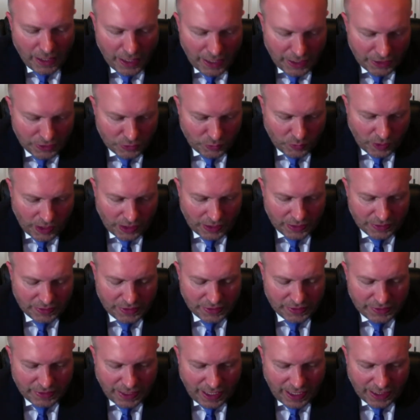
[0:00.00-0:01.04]
as well as
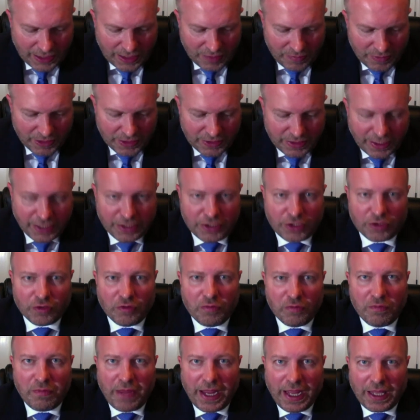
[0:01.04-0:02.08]
the documents that you're
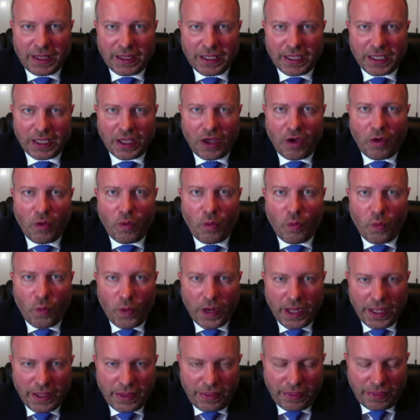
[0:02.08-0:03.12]
mailing
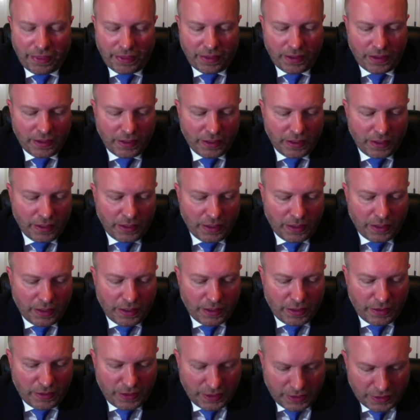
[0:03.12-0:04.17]
with
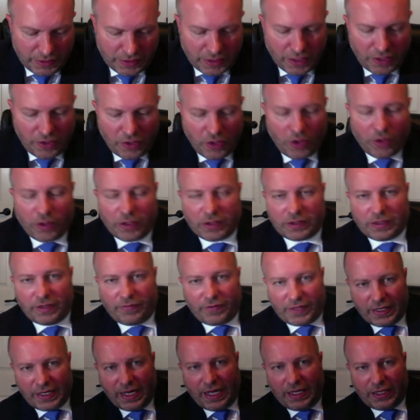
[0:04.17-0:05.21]
this notice of
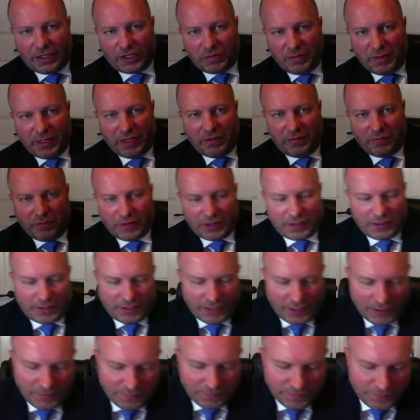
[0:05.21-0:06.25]
acknowledgement and
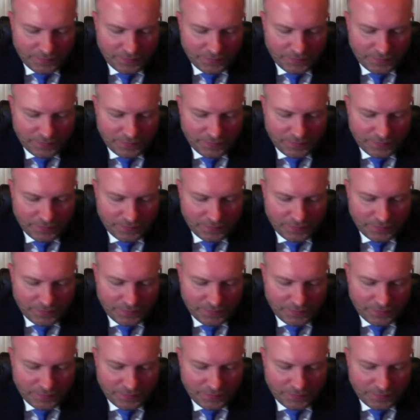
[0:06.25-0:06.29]
receipt,